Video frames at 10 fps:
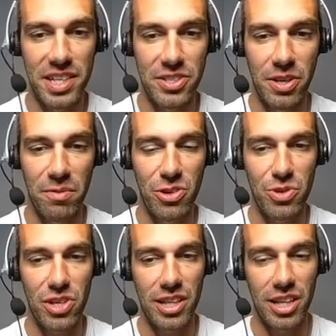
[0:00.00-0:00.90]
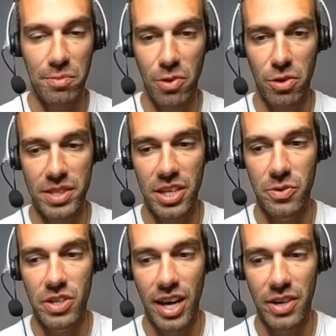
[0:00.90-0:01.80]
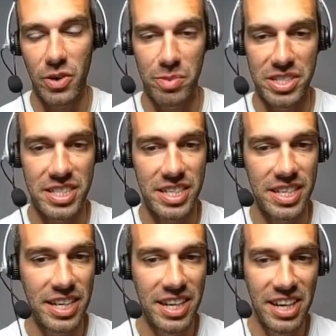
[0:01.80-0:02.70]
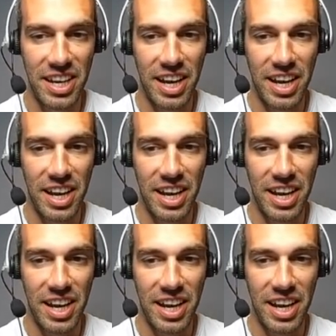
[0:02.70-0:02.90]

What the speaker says: today because you saw a lot of Pokemon that you would not normally see.